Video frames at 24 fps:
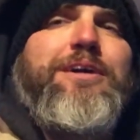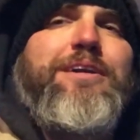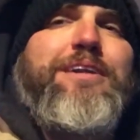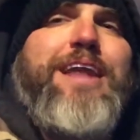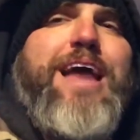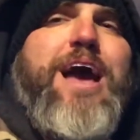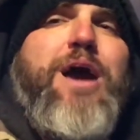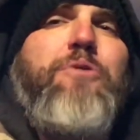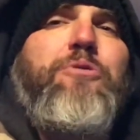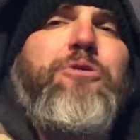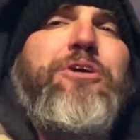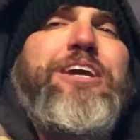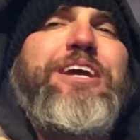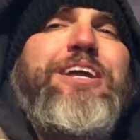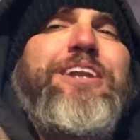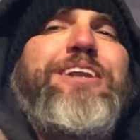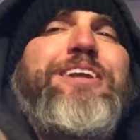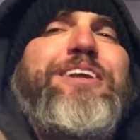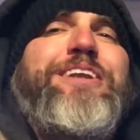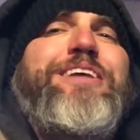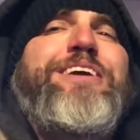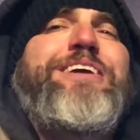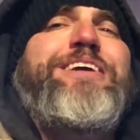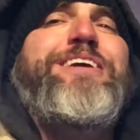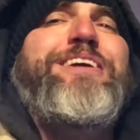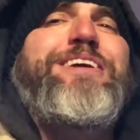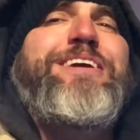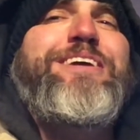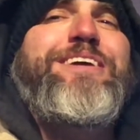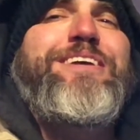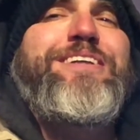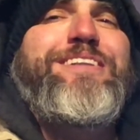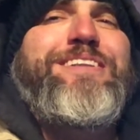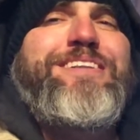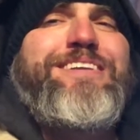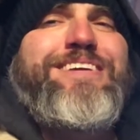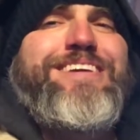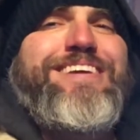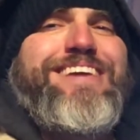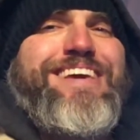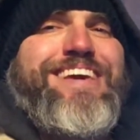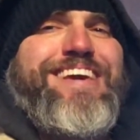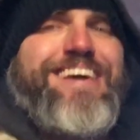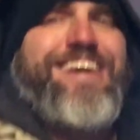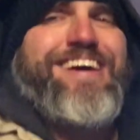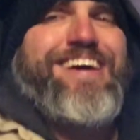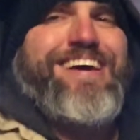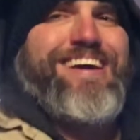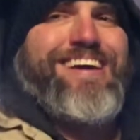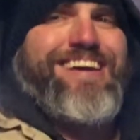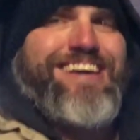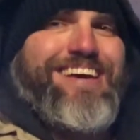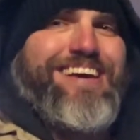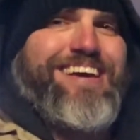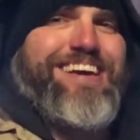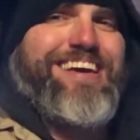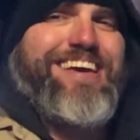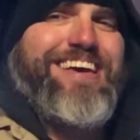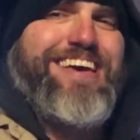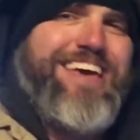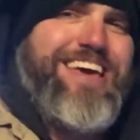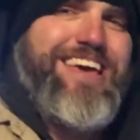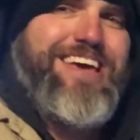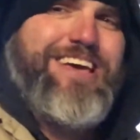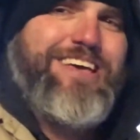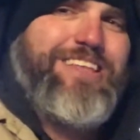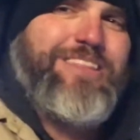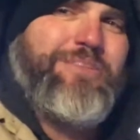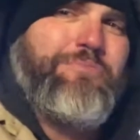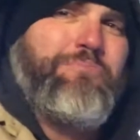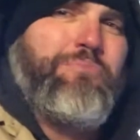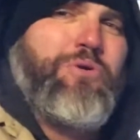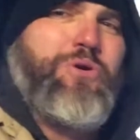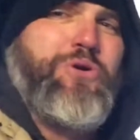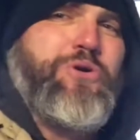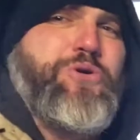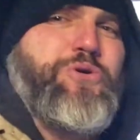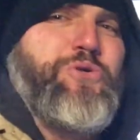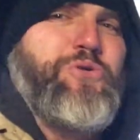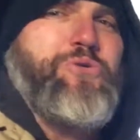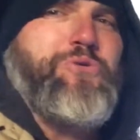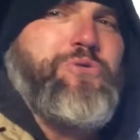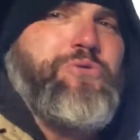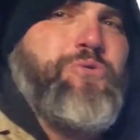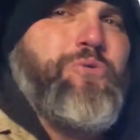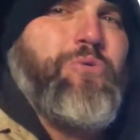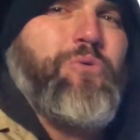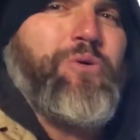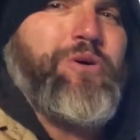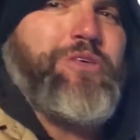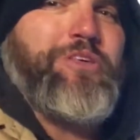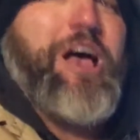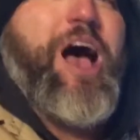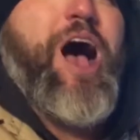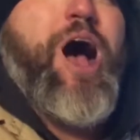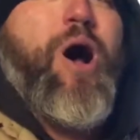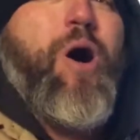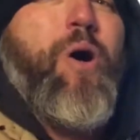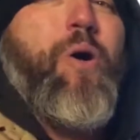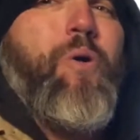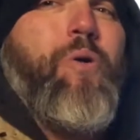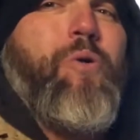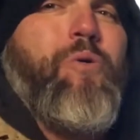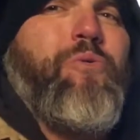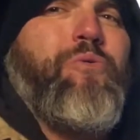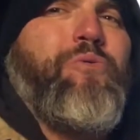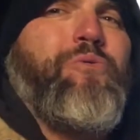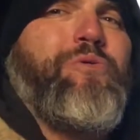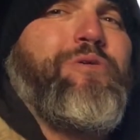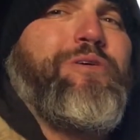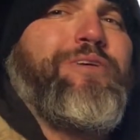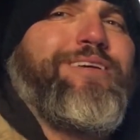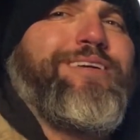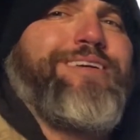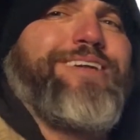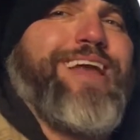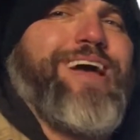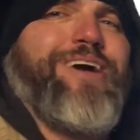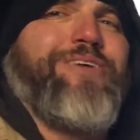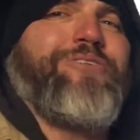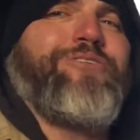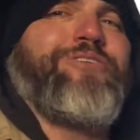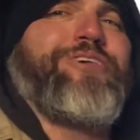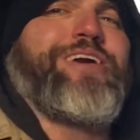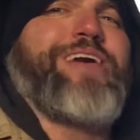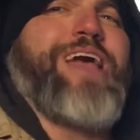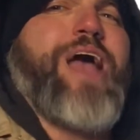Now we're getting it in. Yeah. The brew was on. Now she